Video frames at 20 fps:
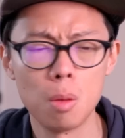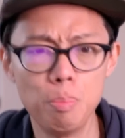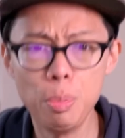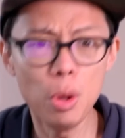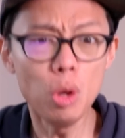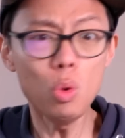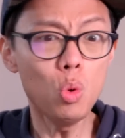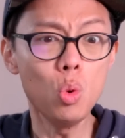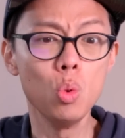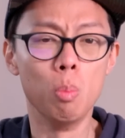
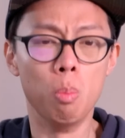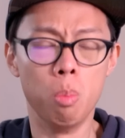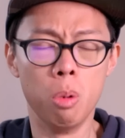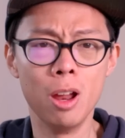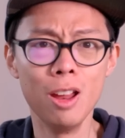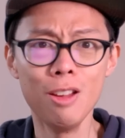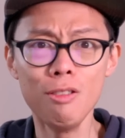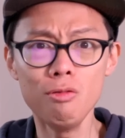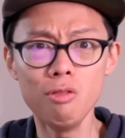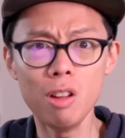Boom!
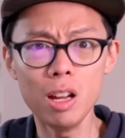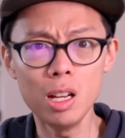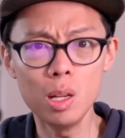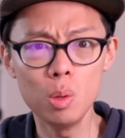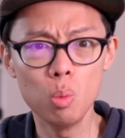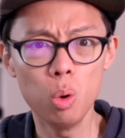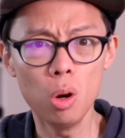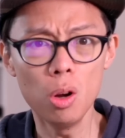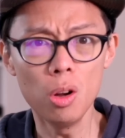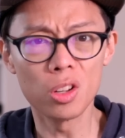It really
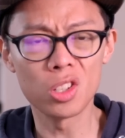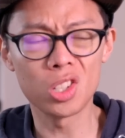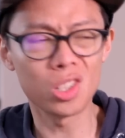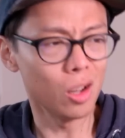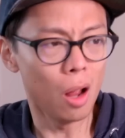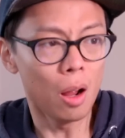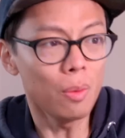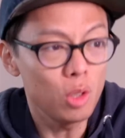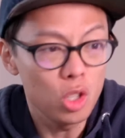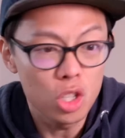works!
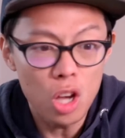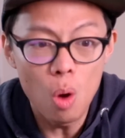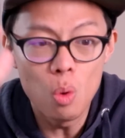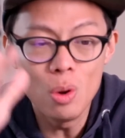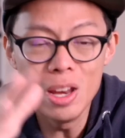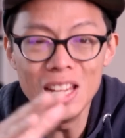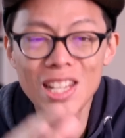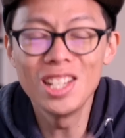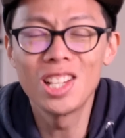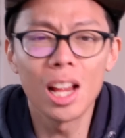I
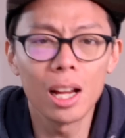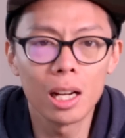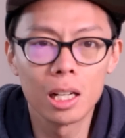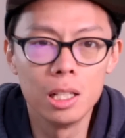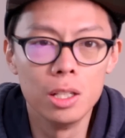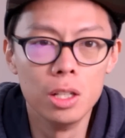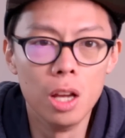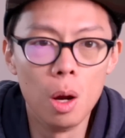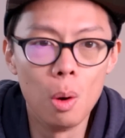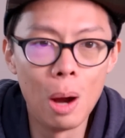don't
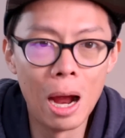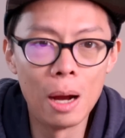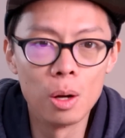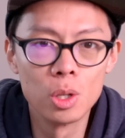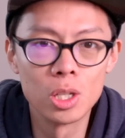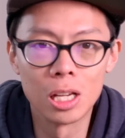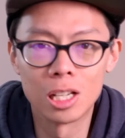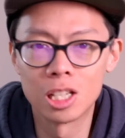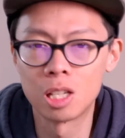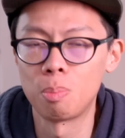exactly know how
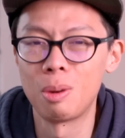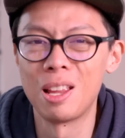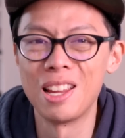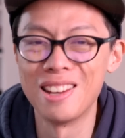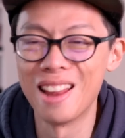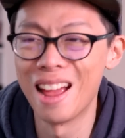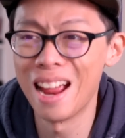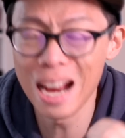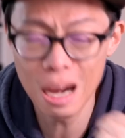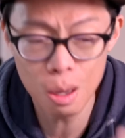to
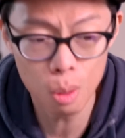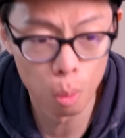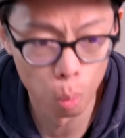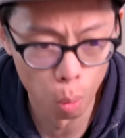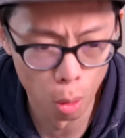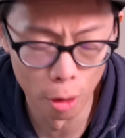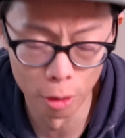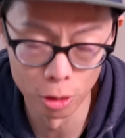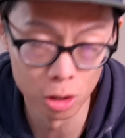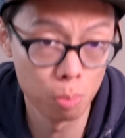explain how it
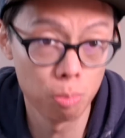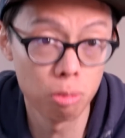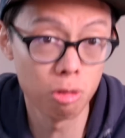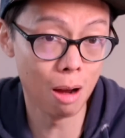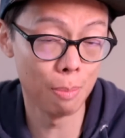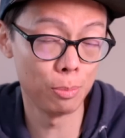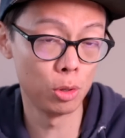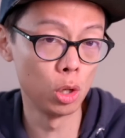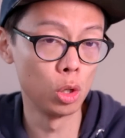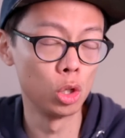works.
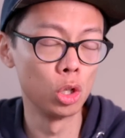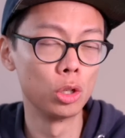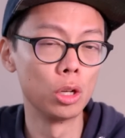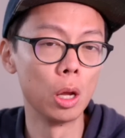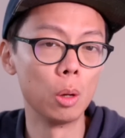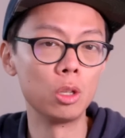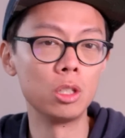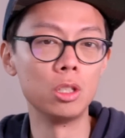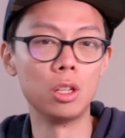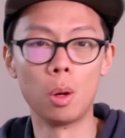Perhaps you should
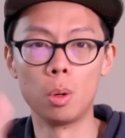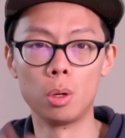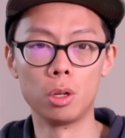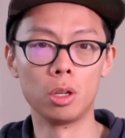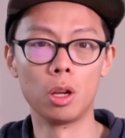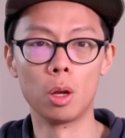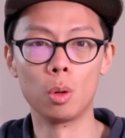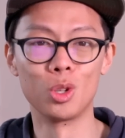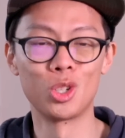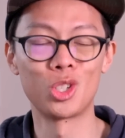go to
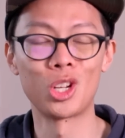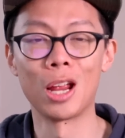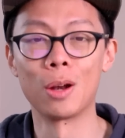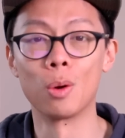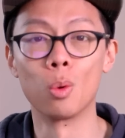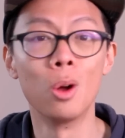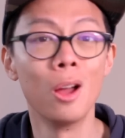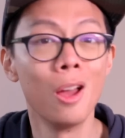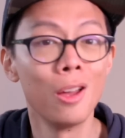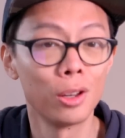Yodio's
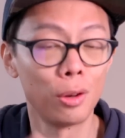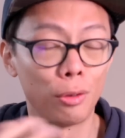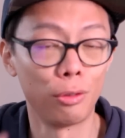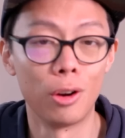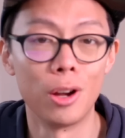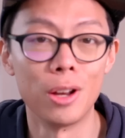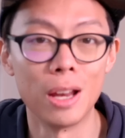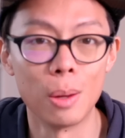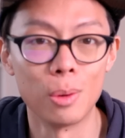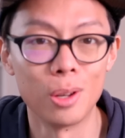channel to
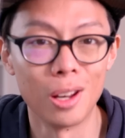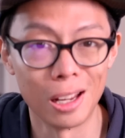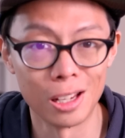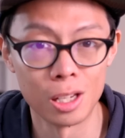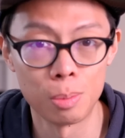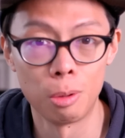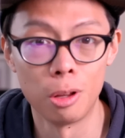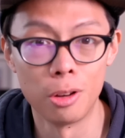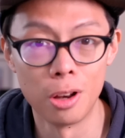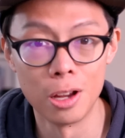find out the
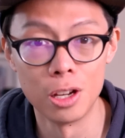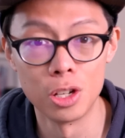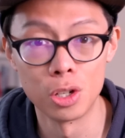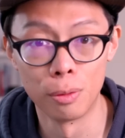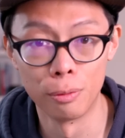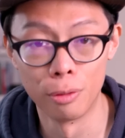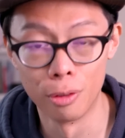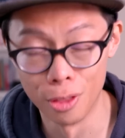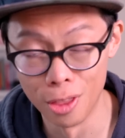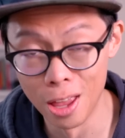
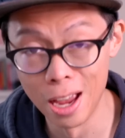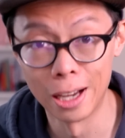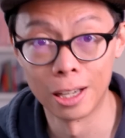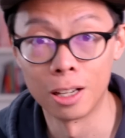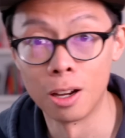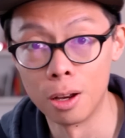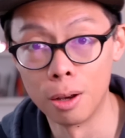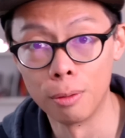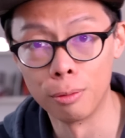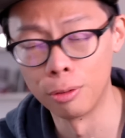explanation for that
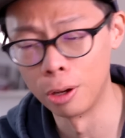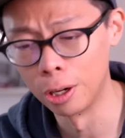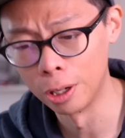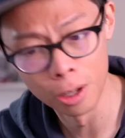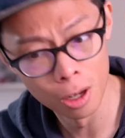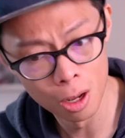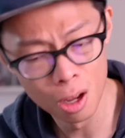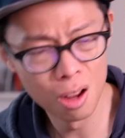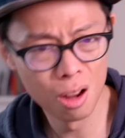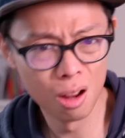kind of thing.